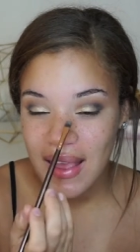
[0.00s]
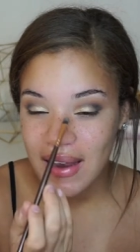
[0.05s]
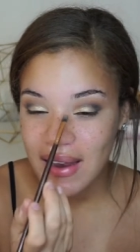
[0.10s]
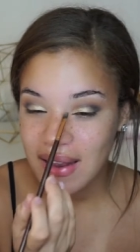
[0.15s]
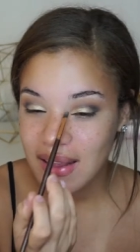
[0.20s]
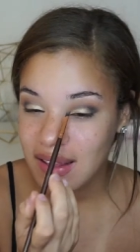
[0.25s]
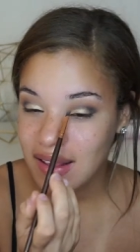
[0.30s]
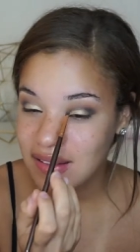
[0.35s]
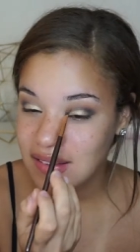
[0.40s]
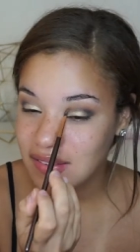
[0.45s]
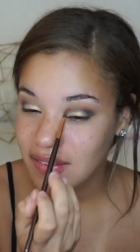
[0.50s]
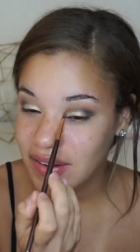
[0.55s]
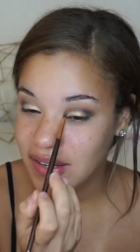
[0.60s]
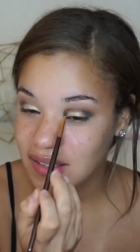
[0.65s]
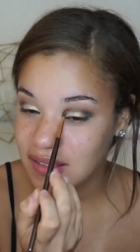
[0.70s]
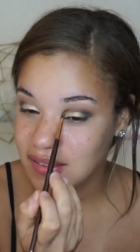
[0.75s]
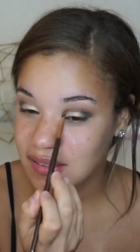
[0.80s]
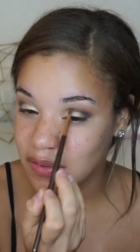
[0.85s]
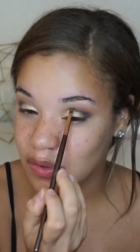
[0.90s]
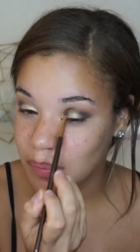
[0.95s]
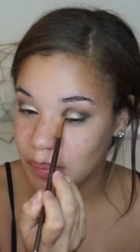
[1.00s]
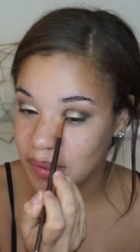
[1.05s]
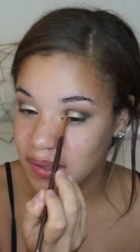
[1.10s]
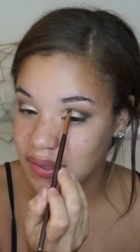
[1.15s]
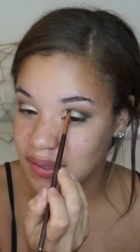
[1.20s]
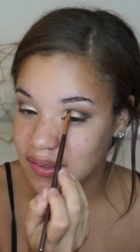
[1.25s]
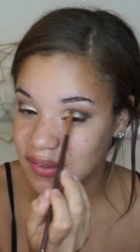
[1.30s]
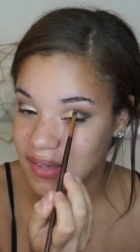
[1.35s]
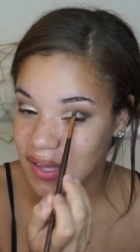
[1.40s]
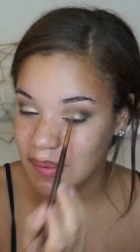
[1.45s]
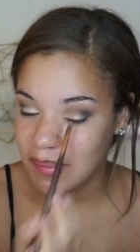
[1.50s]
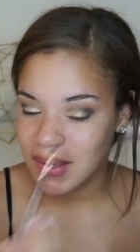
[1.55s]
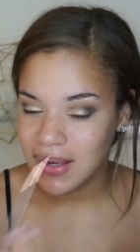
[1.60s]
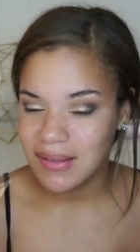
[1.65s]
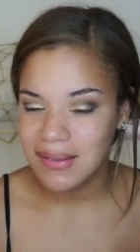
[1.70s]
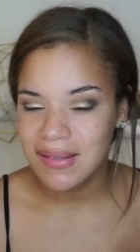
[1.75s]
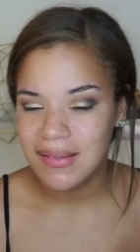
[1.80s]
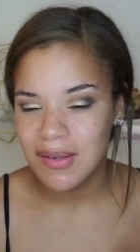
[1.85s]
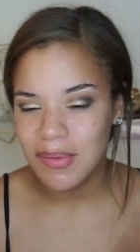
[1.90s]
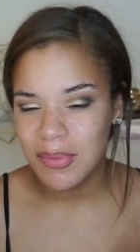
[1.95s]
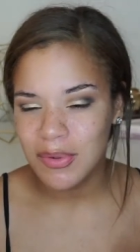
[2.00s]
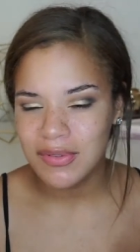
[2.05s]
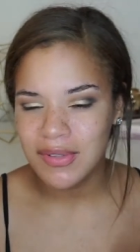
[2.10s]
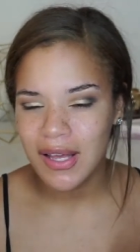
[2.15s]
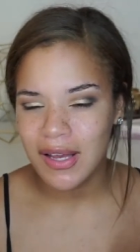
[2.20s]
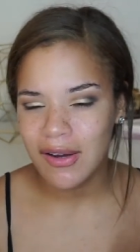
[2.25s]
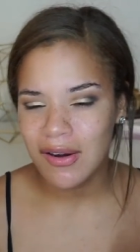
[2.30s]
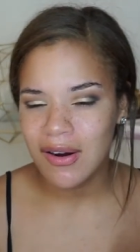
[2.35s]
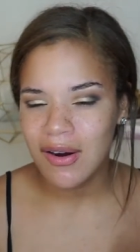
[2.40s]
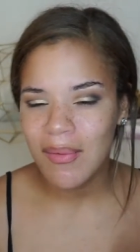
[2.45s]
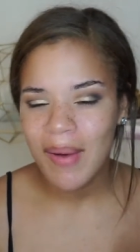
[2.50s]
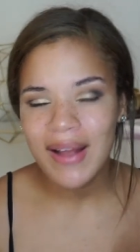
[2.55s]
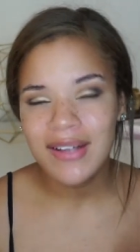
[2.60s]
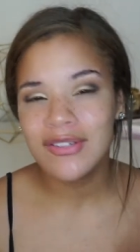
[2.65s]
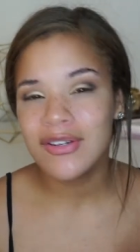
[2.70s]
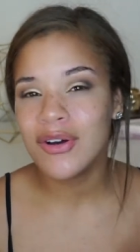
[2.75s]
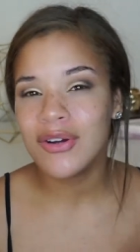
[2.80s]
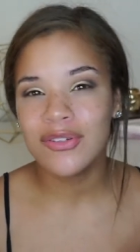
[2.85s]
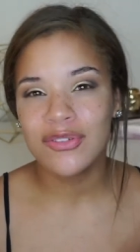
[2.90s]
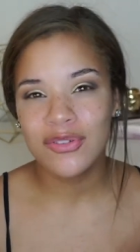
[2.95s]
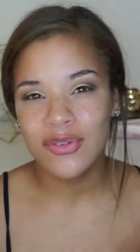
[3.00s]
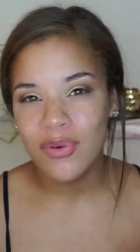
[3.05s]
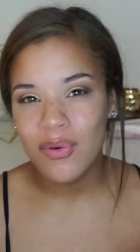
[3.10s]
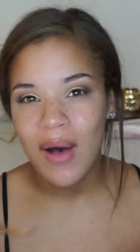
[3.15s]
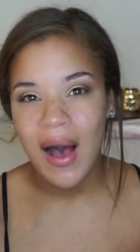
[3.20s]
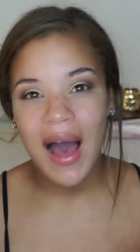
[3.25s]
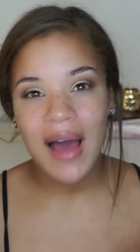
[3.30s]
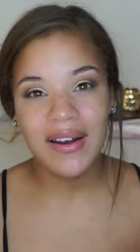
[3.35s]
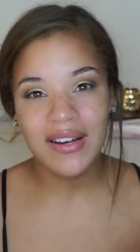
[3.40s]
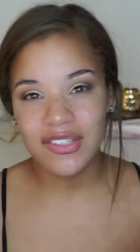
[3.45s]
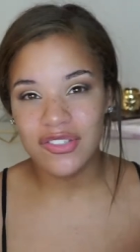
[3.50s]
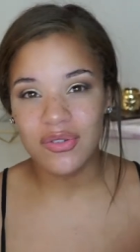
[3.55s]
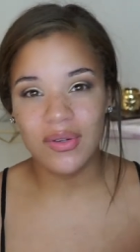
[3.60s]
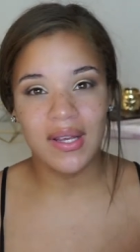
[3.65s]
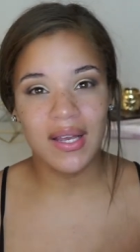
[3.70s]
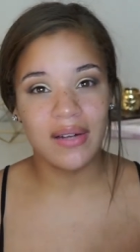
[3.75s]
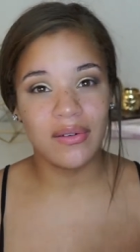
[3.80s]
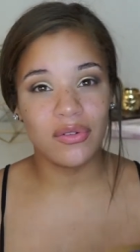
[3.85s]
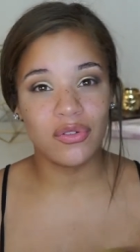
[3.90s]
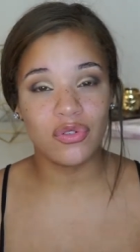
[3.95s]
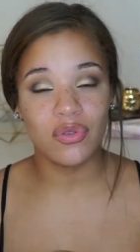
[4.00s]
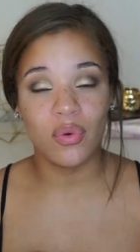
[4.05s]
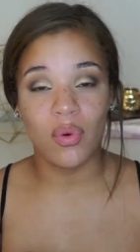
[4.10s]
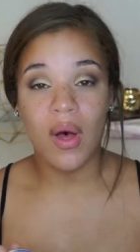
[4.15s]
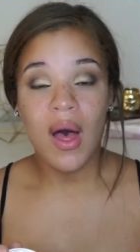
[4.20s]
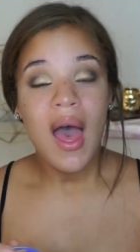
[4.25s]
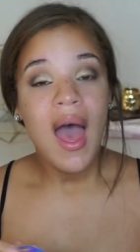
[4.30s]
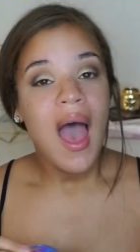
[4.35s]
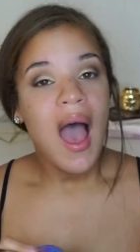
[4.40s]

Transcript: and it's very stupid to say because it's almost like, girl, why'd you go to school? How did you handle school?